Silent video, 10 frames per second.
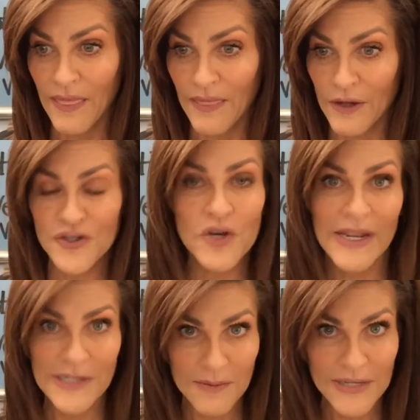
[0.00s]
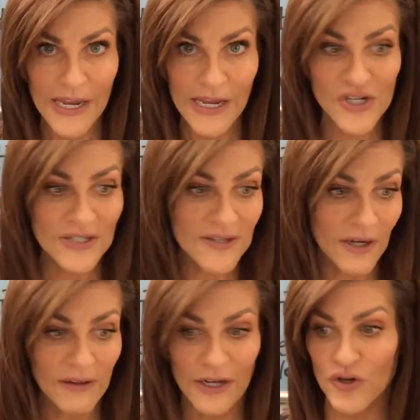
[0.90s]
there's too many temptations
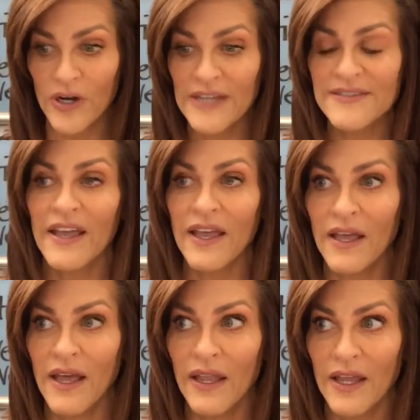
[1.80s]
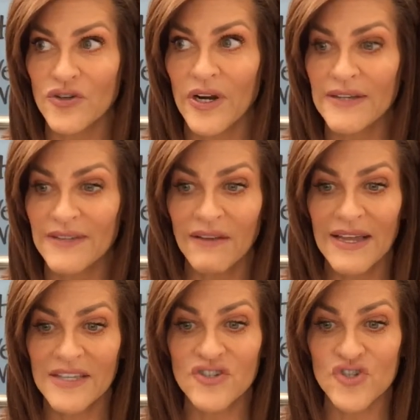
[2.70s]
on electronics electronics
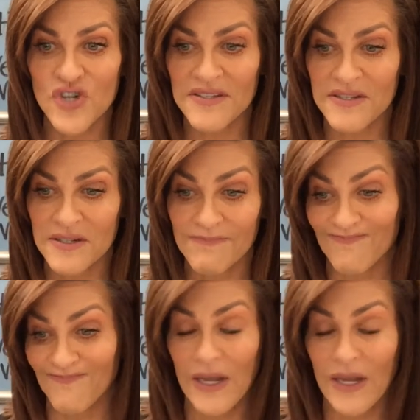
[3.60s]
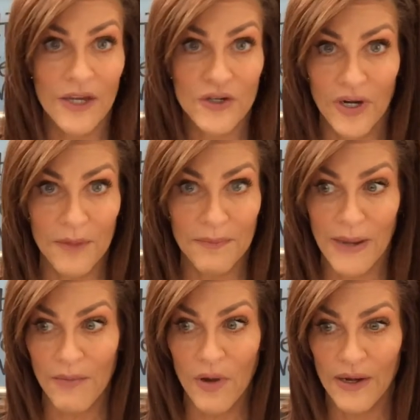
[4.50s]
unless it's just an electronic
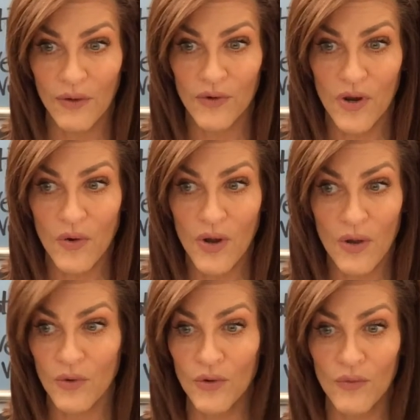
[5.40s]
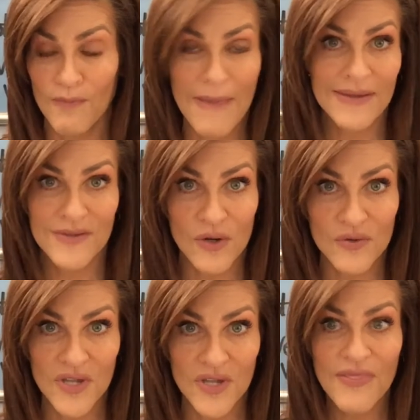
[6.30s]
Bible. I don't know how, who makes
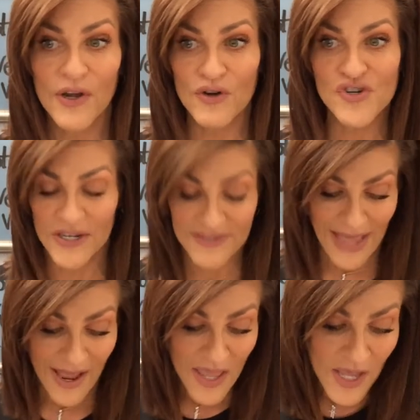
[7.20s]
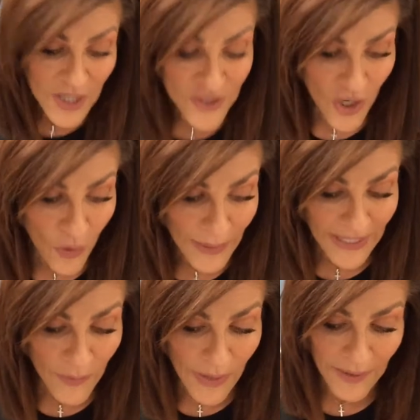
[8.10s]
those that are just that. So
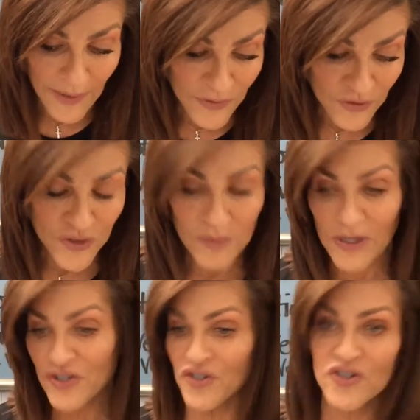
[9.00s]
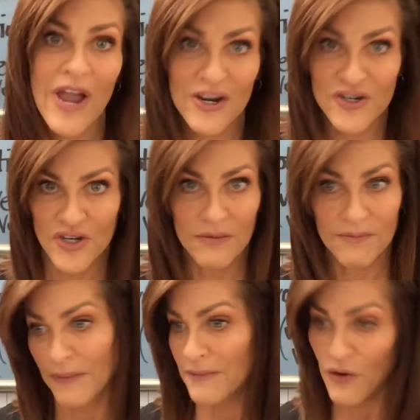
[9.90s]
anyway, there's too much
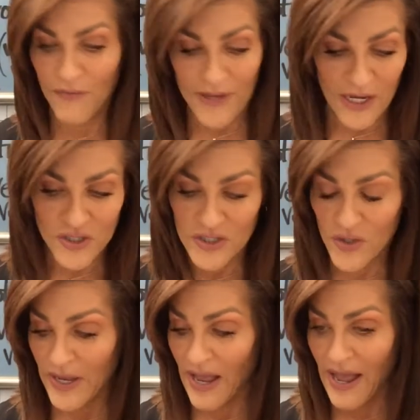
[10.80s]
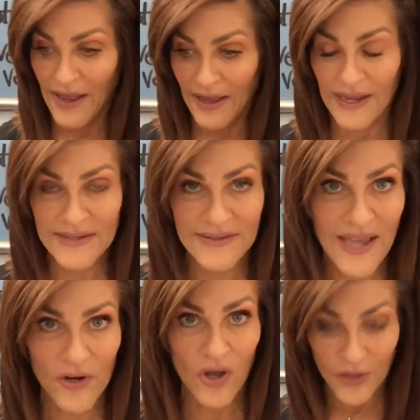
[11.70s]
distraction, but notification. So I like to
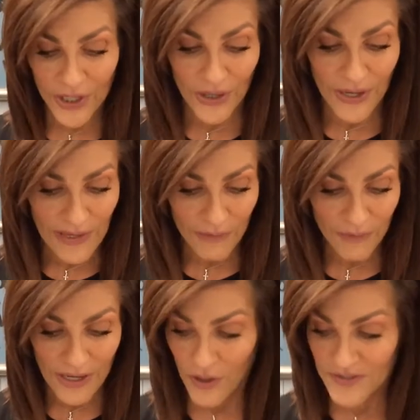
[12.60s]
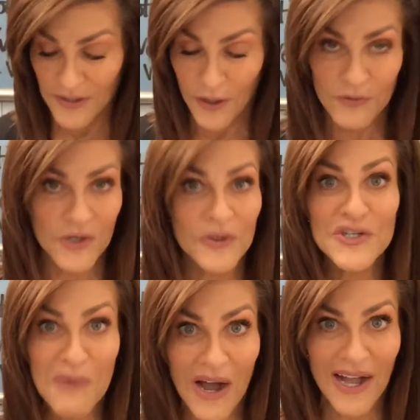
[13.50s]
have it all here and then I write notes in here. Do
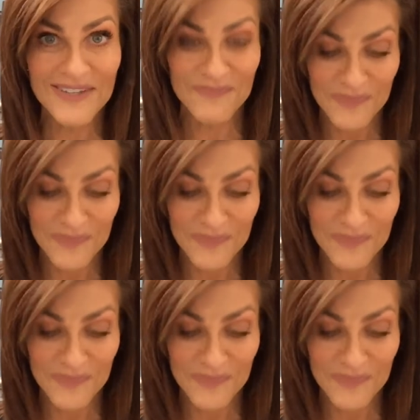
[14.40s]
what you want.